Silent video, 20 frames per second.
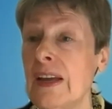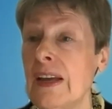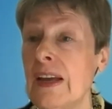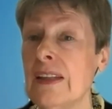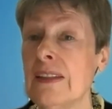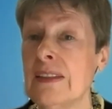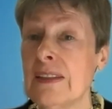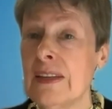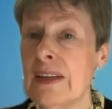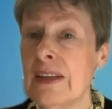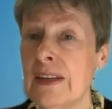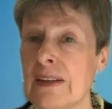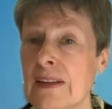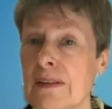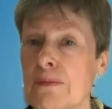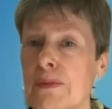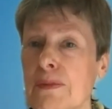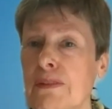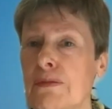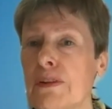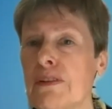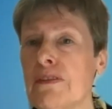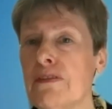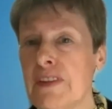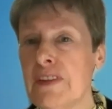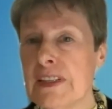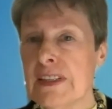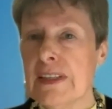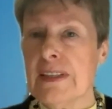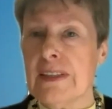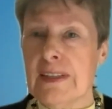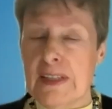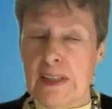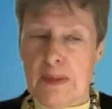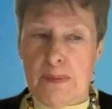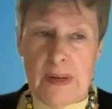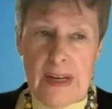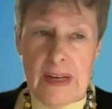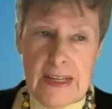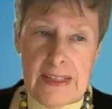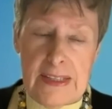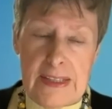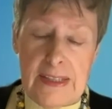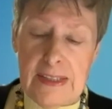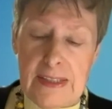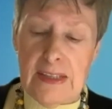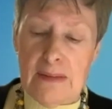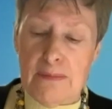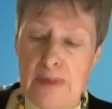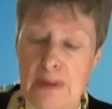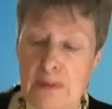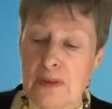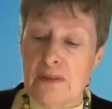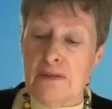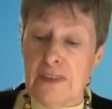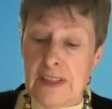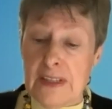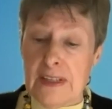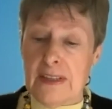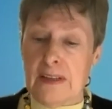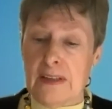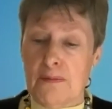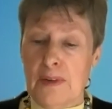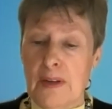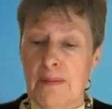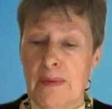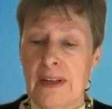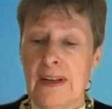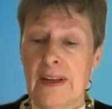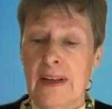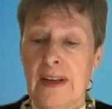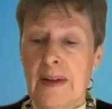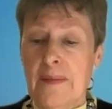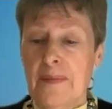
And then we would visit these places, and we would visit the women,